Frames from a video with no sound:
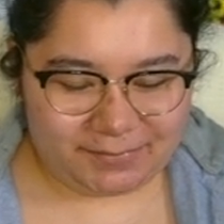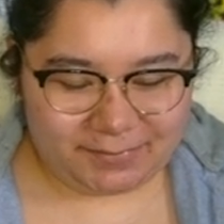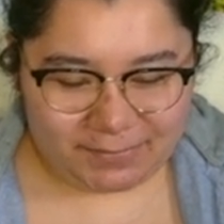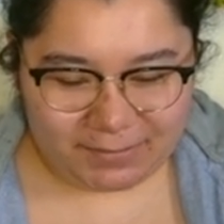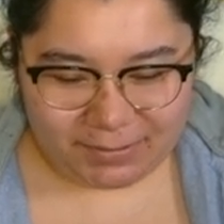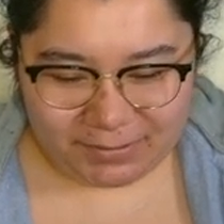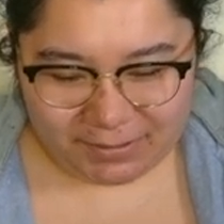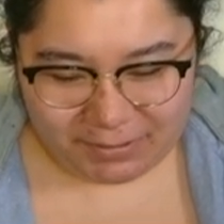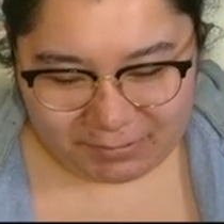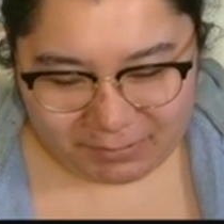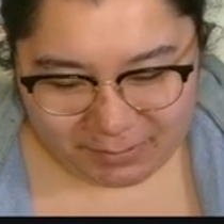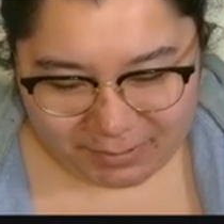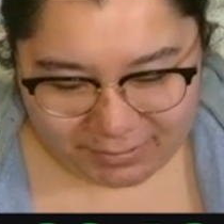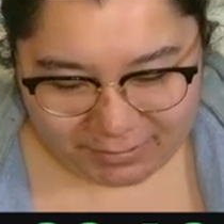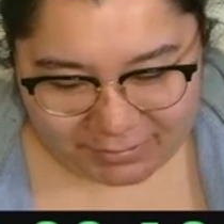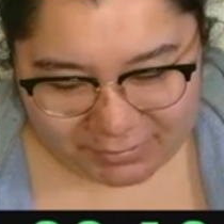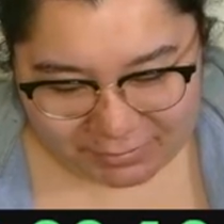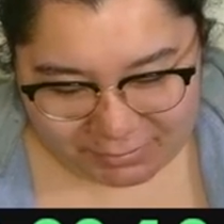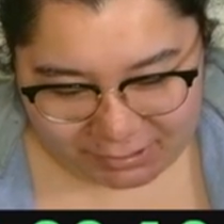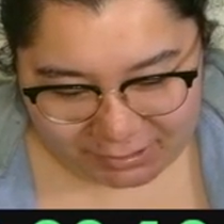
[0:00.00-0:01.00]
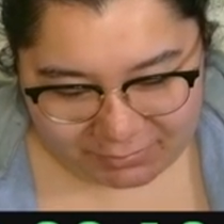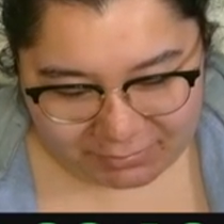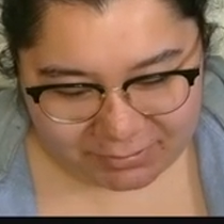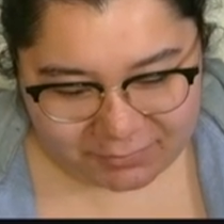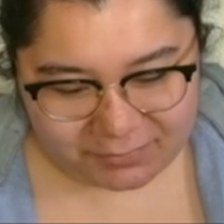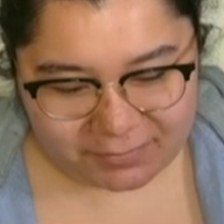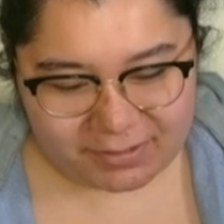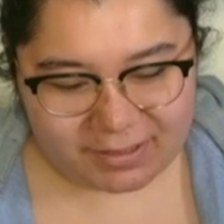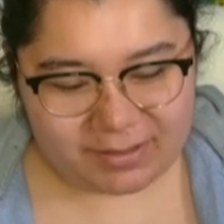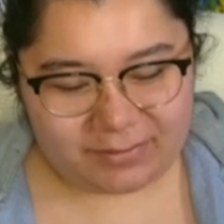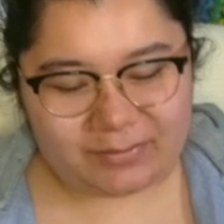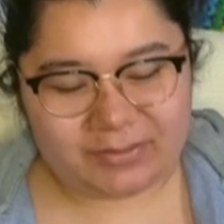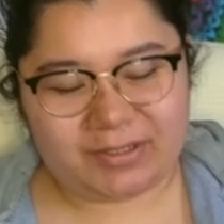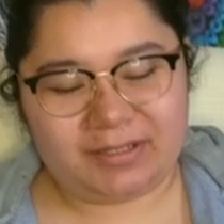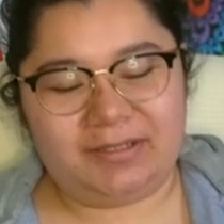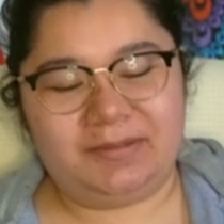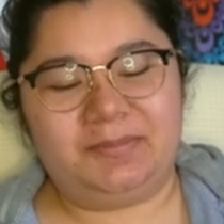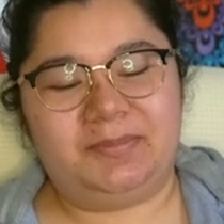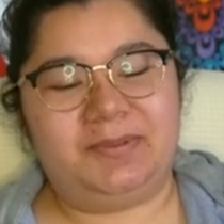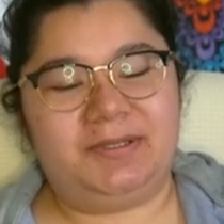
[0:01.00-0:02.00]
No, they were being contrarian for that
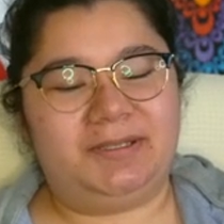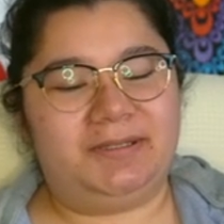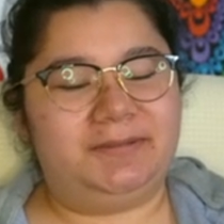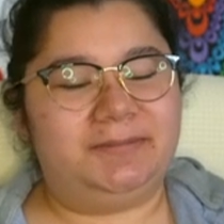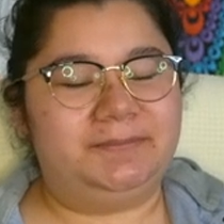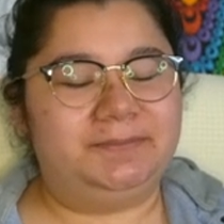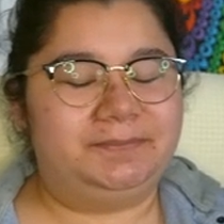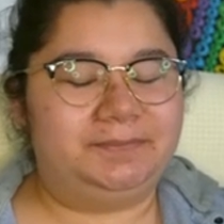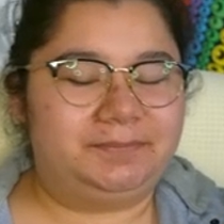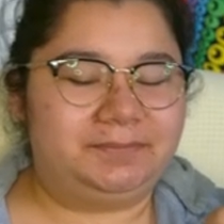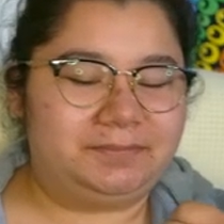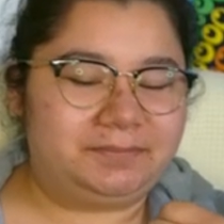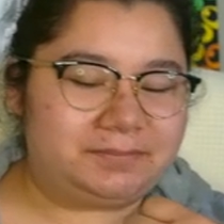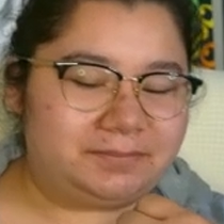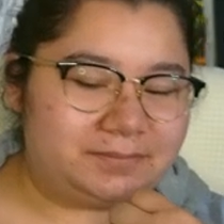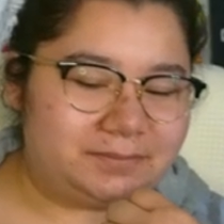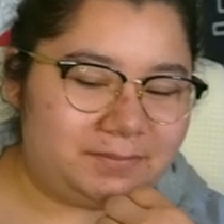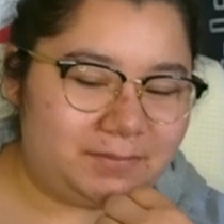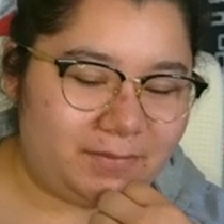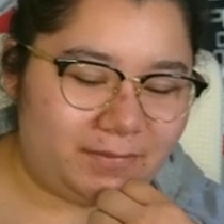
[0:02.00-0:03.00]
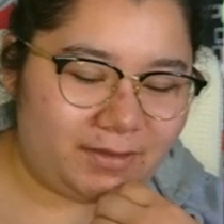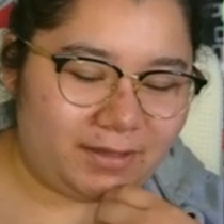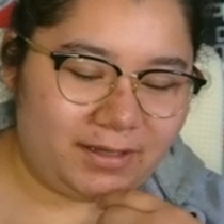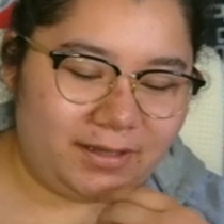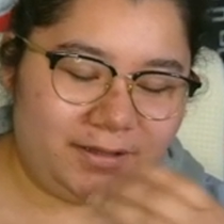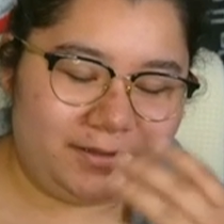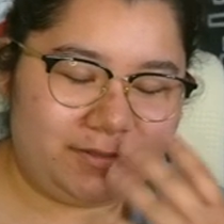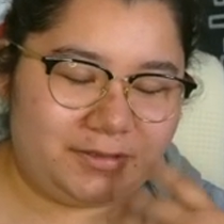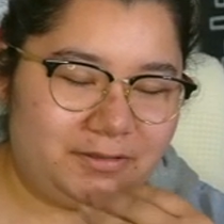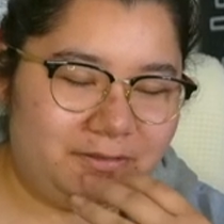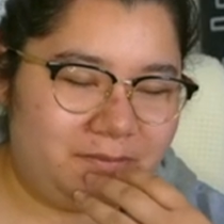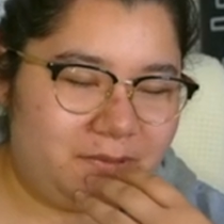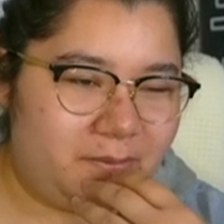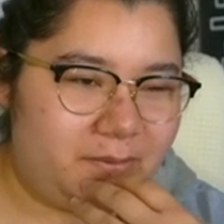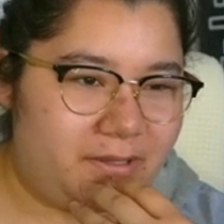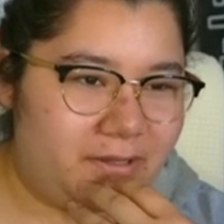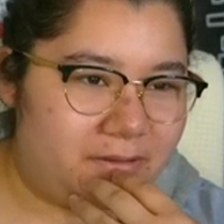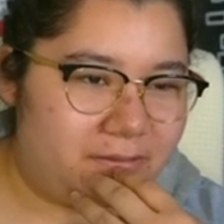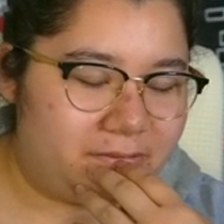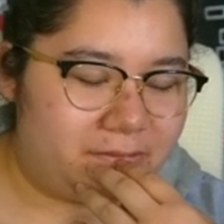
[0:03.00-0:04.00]
bit, but I still remember
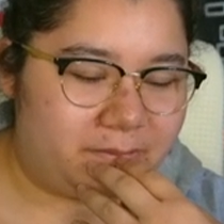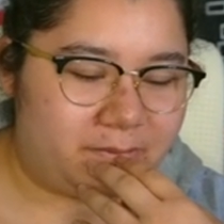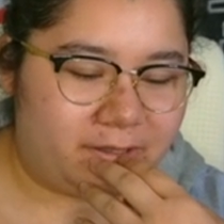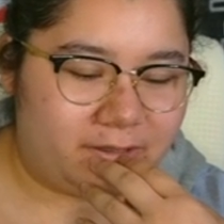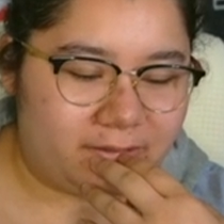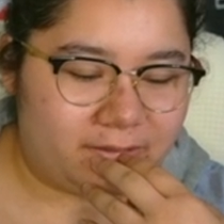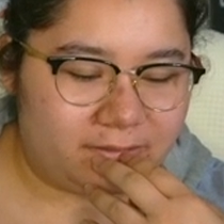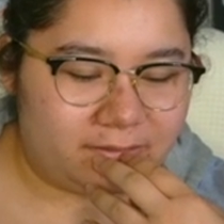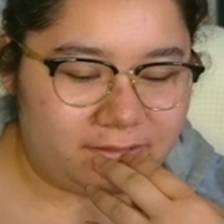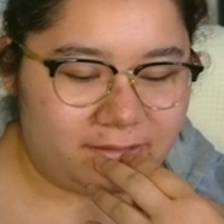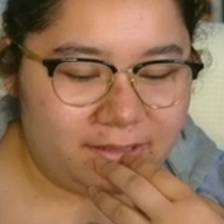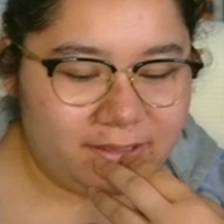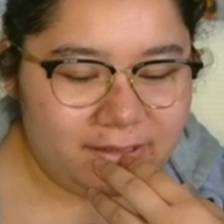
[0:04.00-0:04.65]
the whole debacle.